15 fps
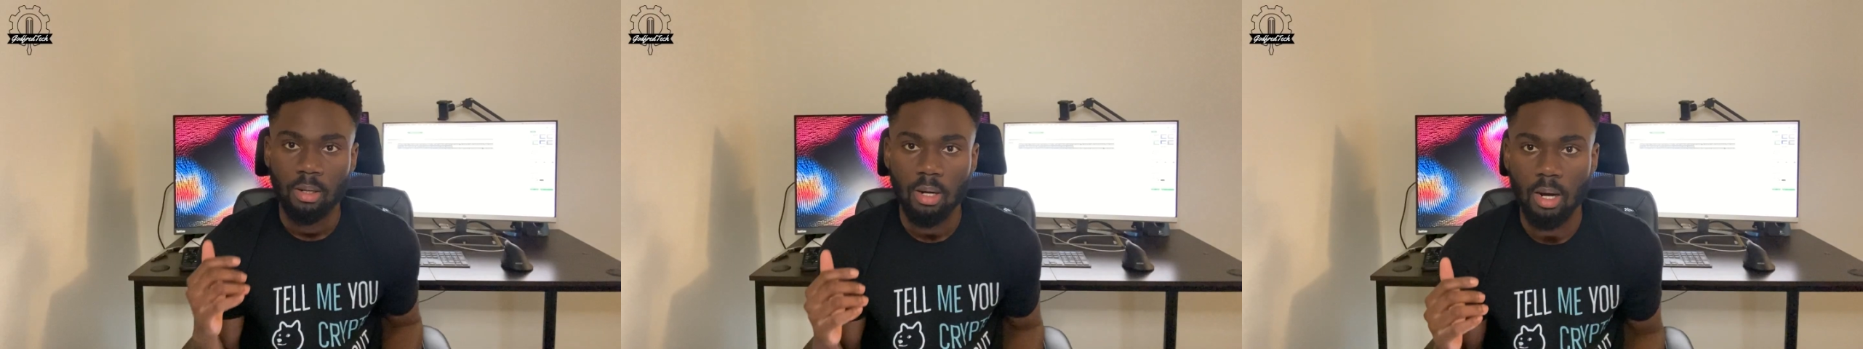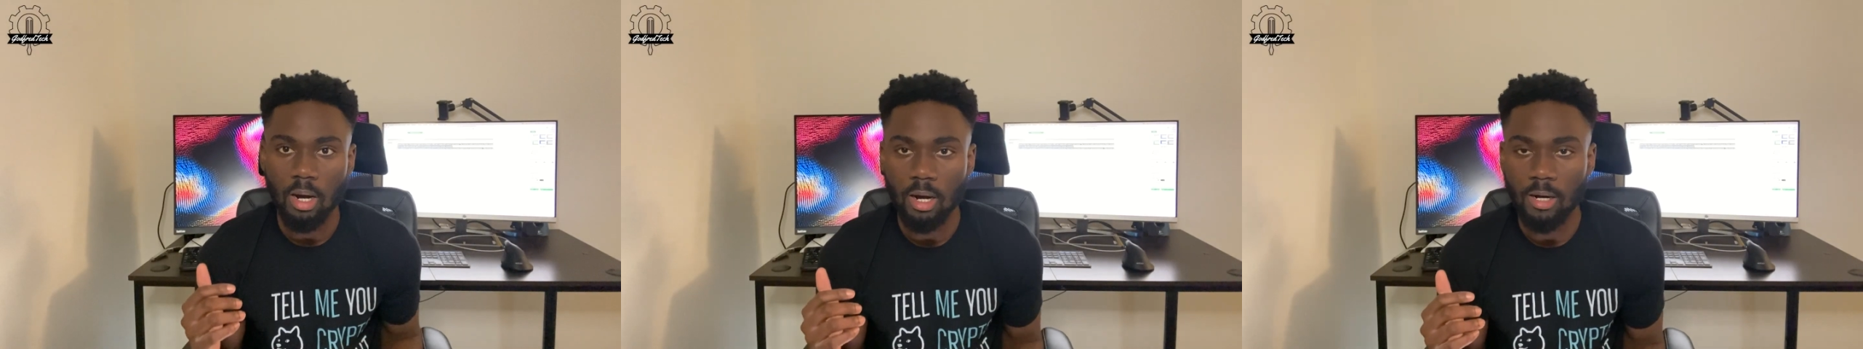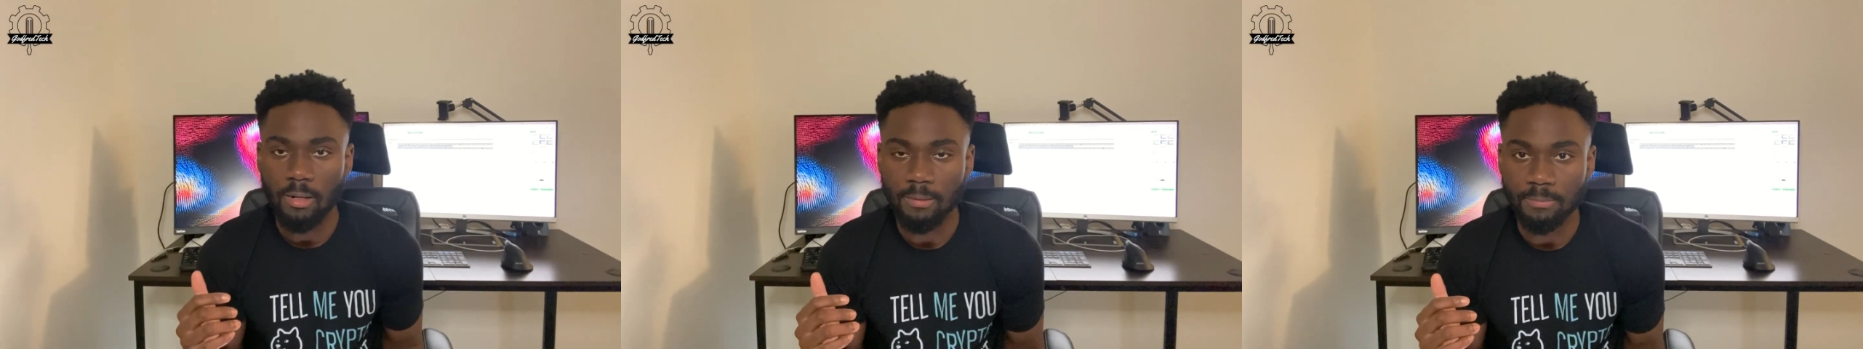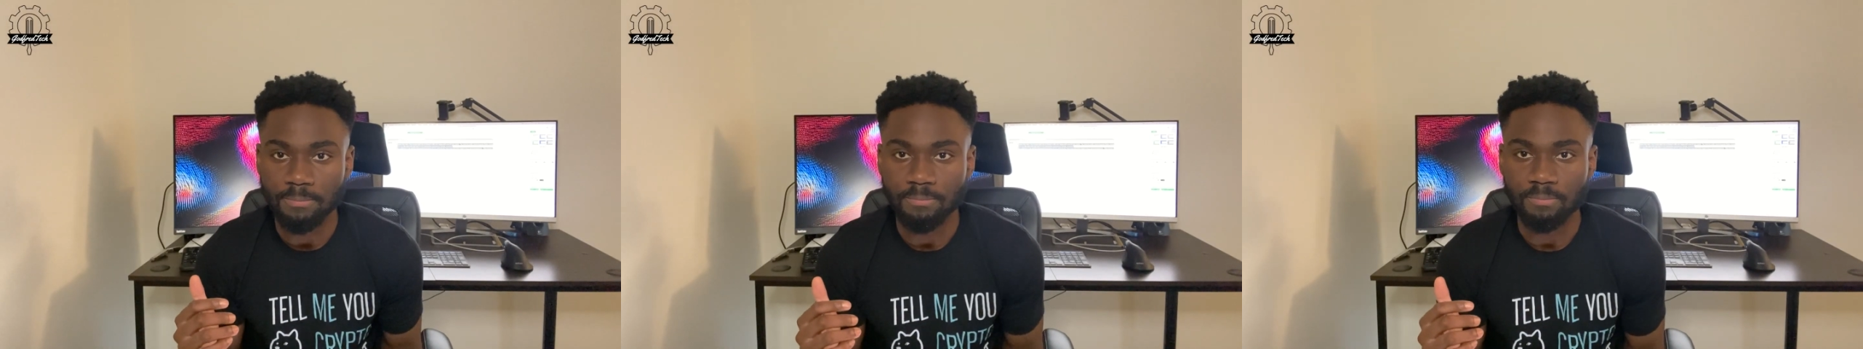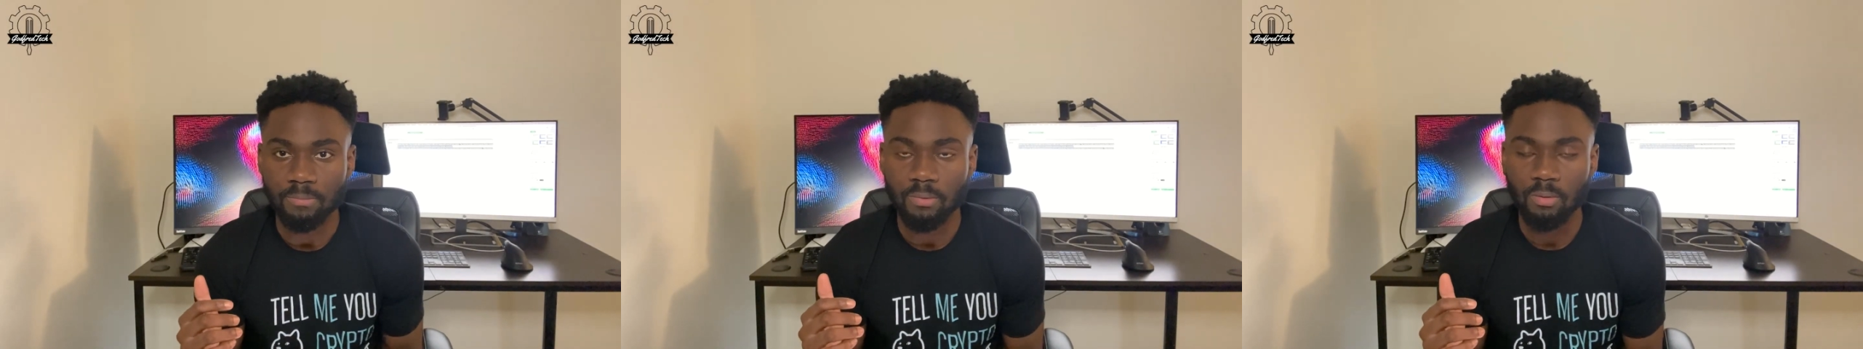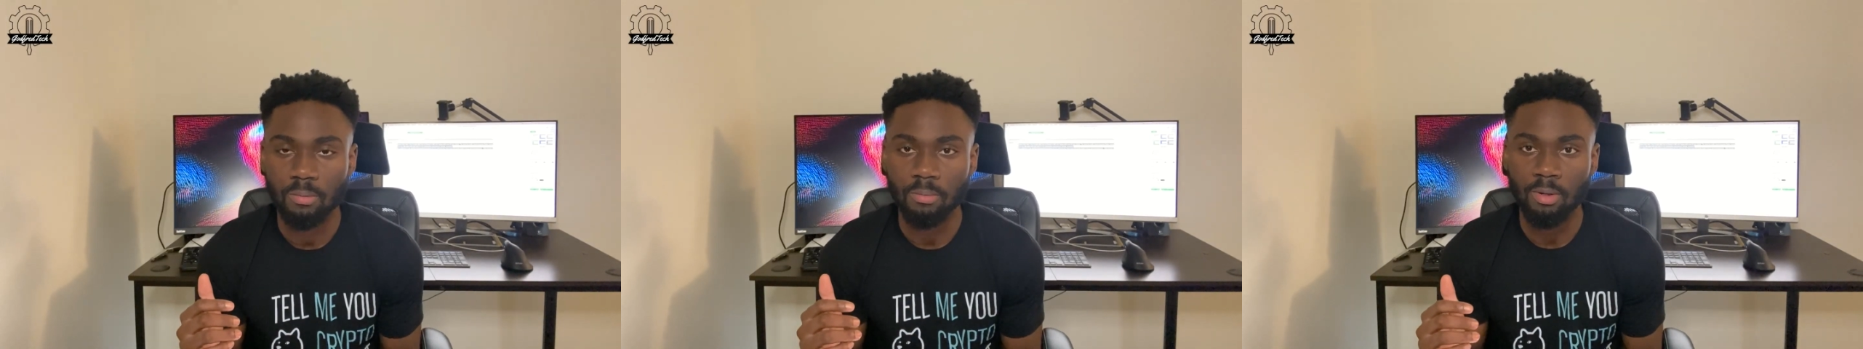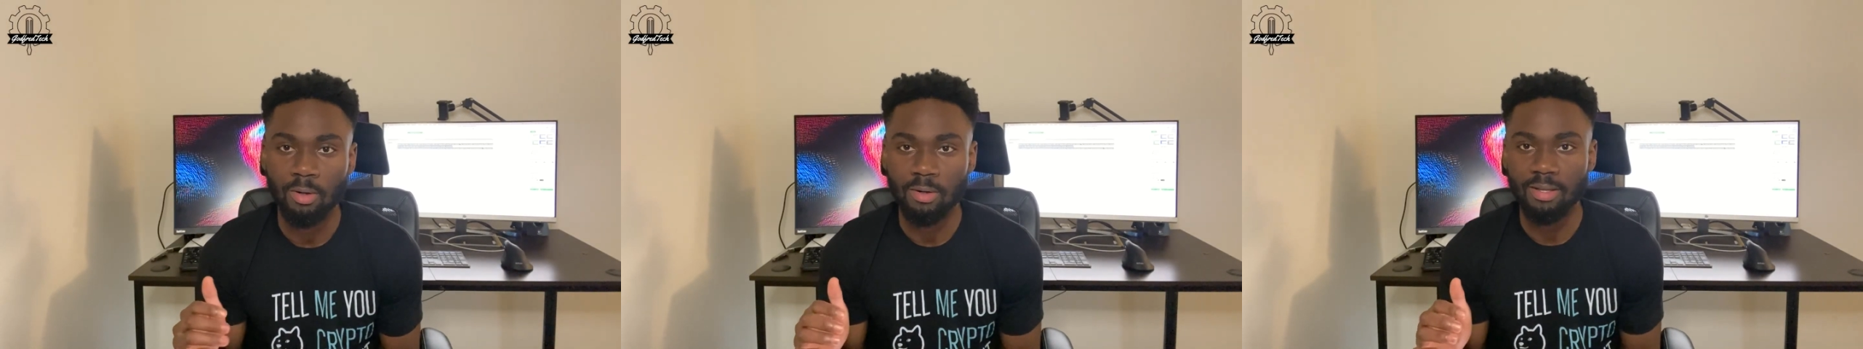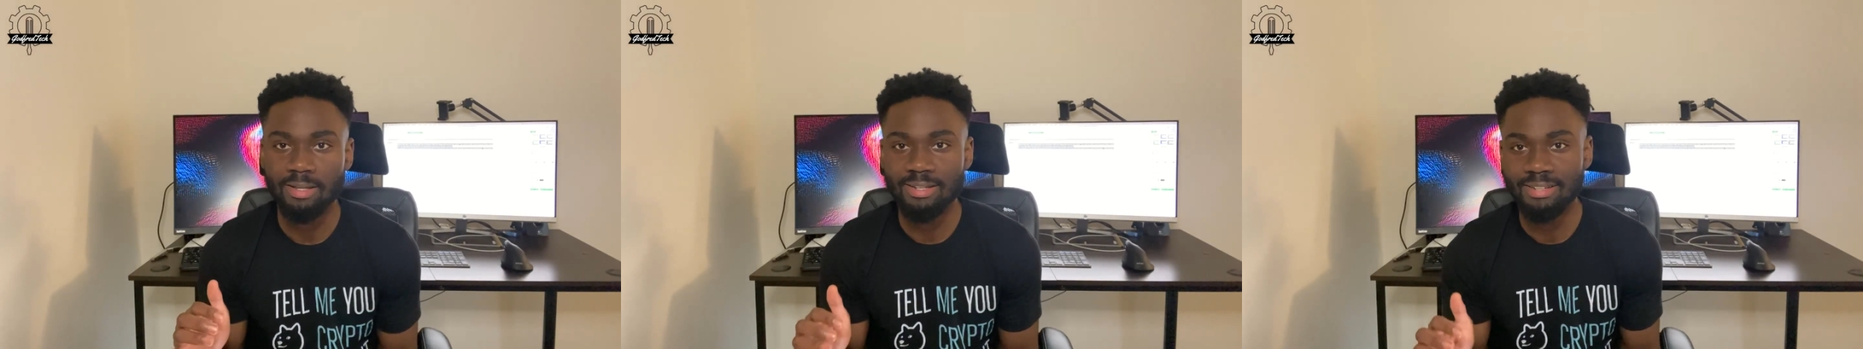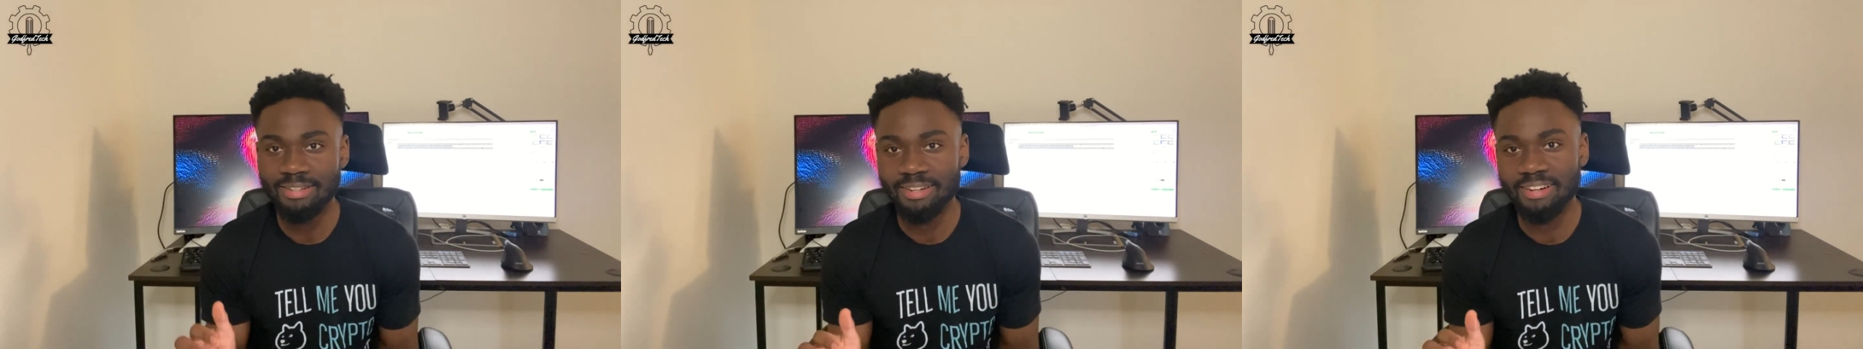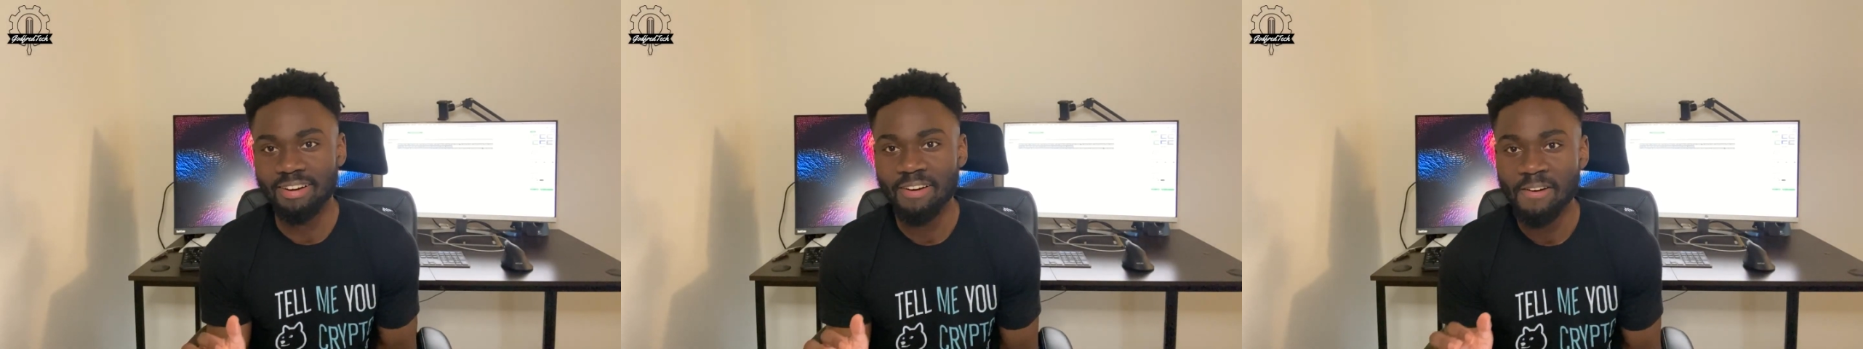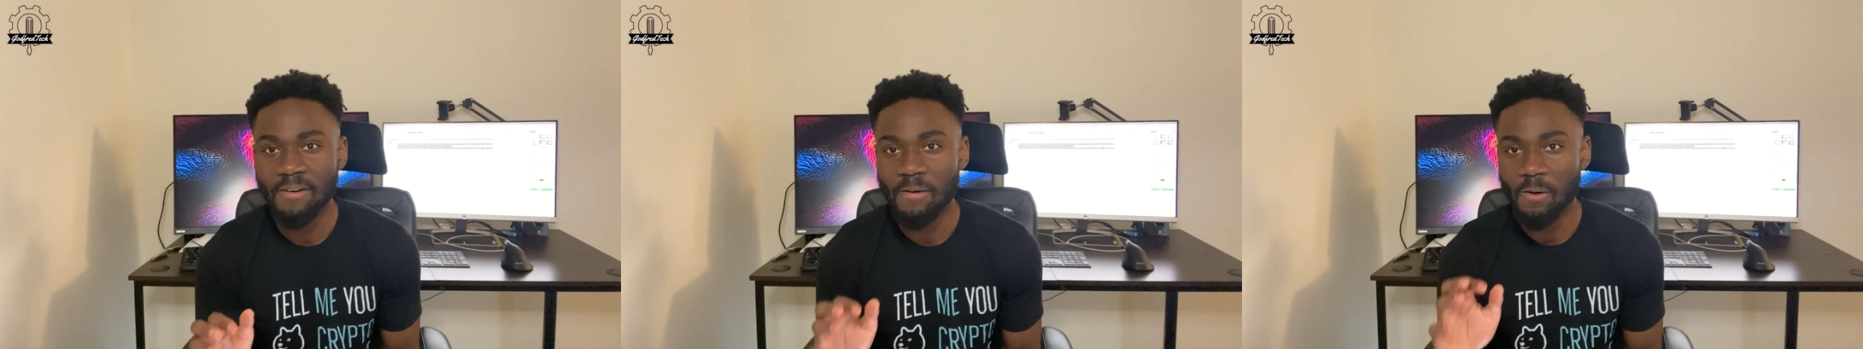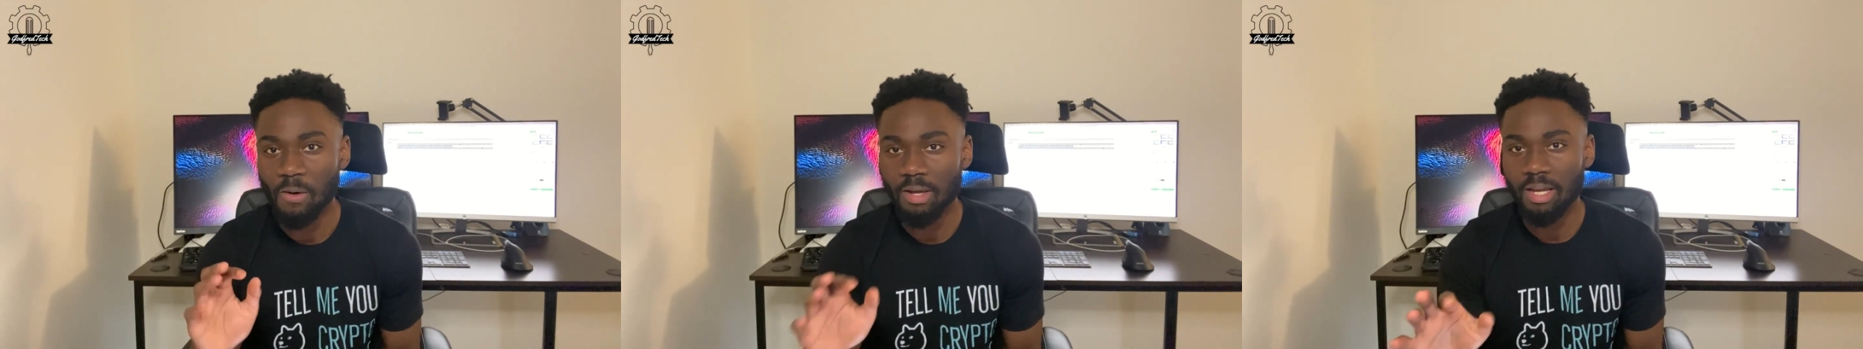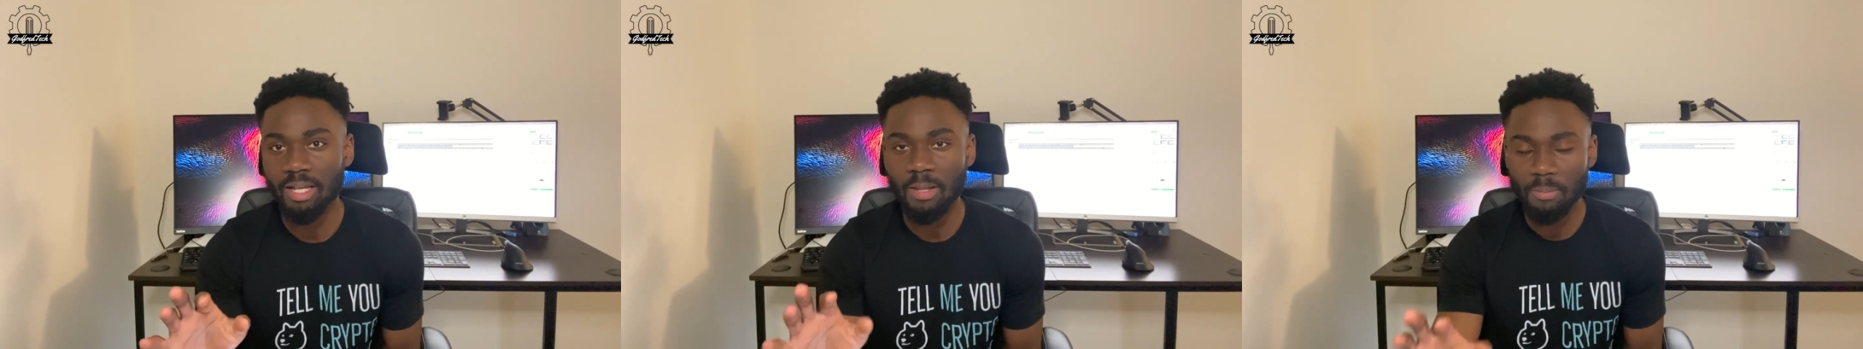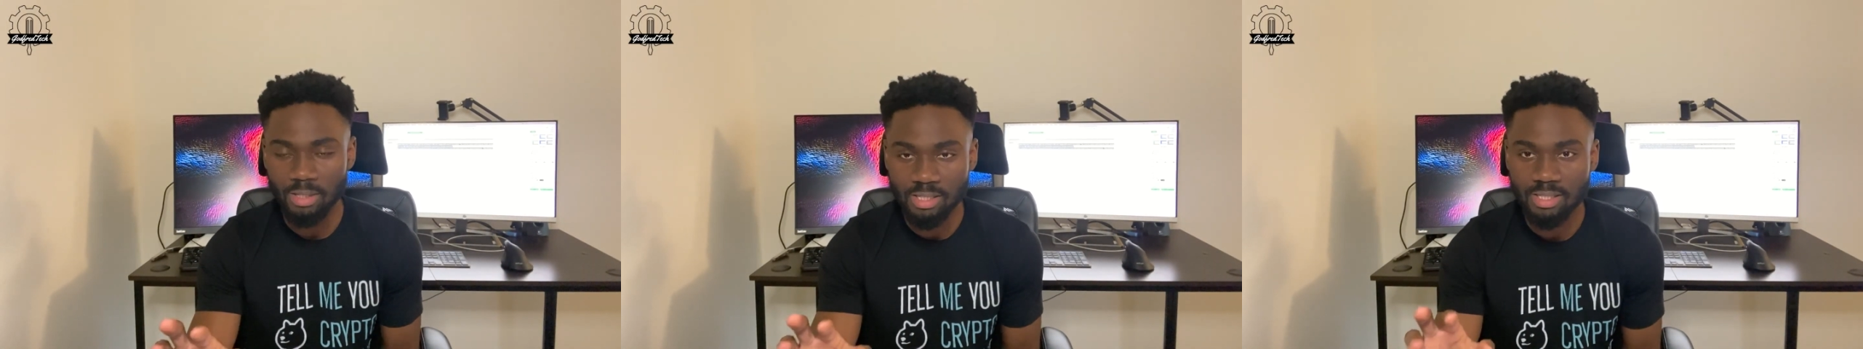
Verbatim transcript: Okay, let me